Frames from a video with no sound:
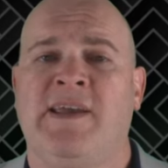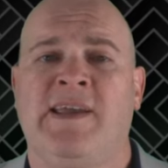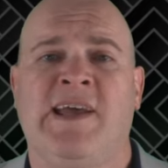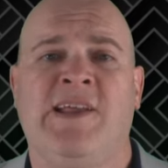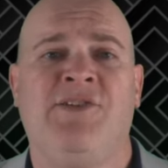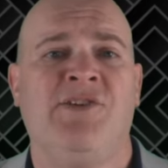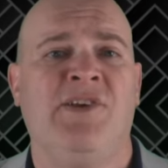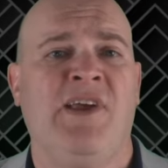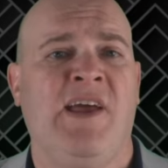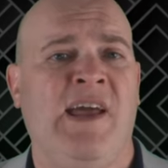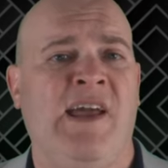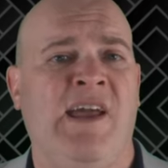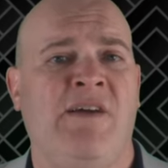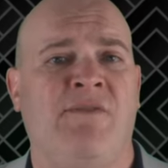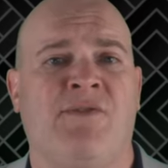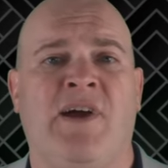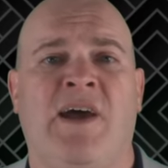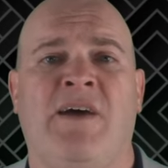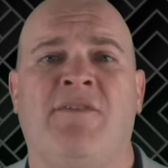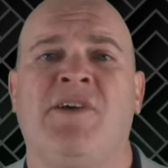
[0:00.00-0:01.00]
gets an A
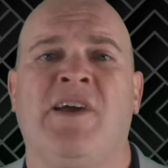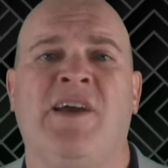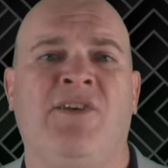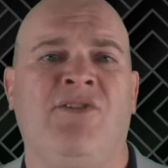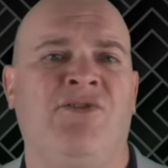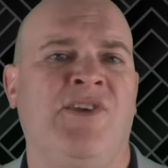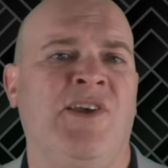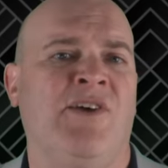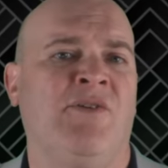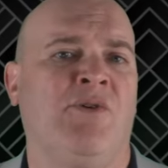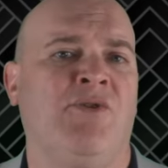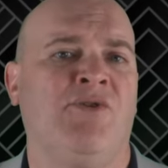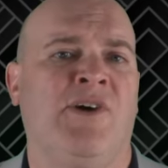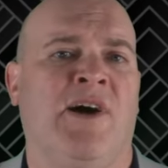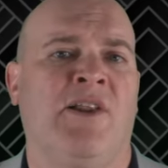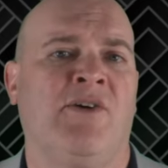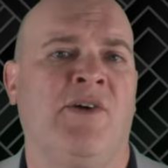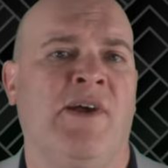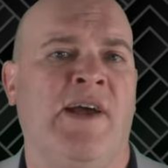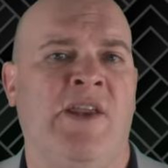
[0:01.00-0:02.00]
for having a
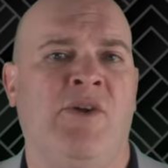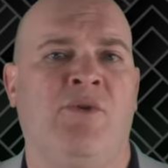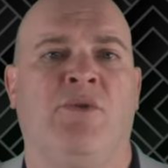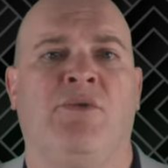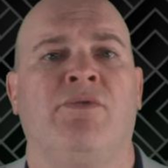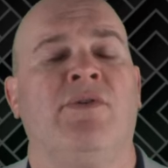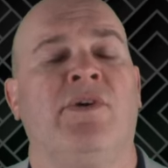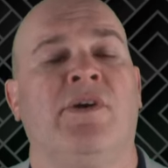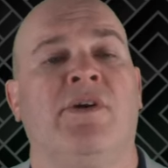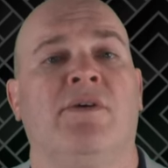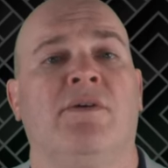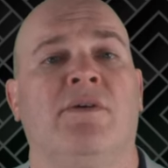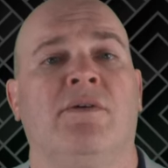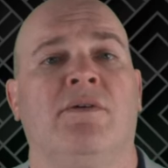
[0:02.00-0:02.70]
$0 annual fee.